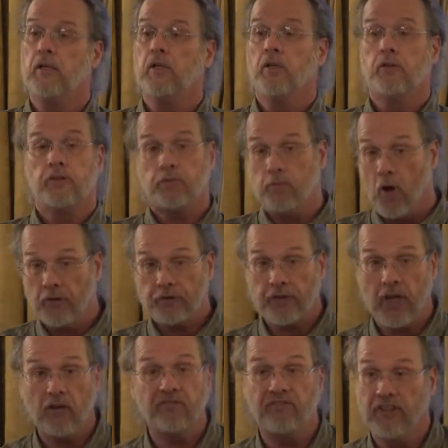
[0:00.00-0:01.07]

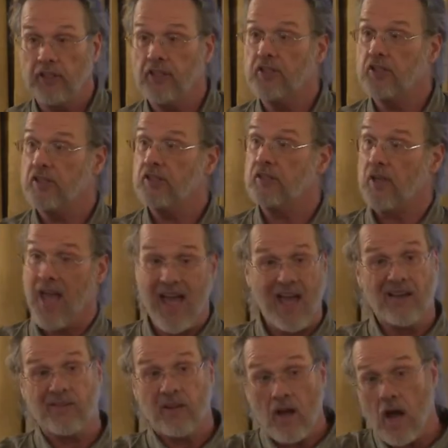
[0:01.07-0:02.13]
small-scale villages
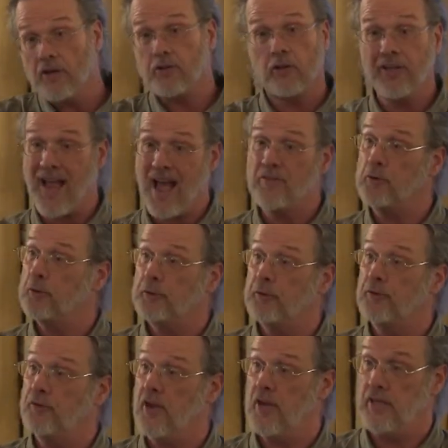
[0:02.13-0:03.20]
and hunter-gatherer
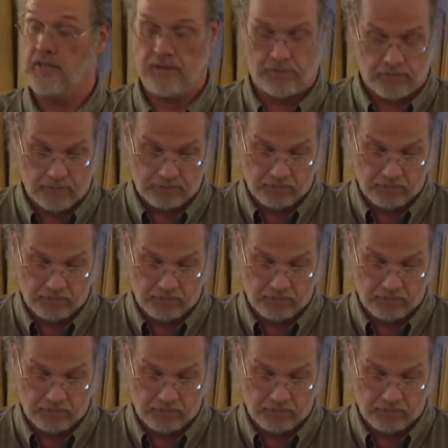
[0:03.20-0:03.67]
societies,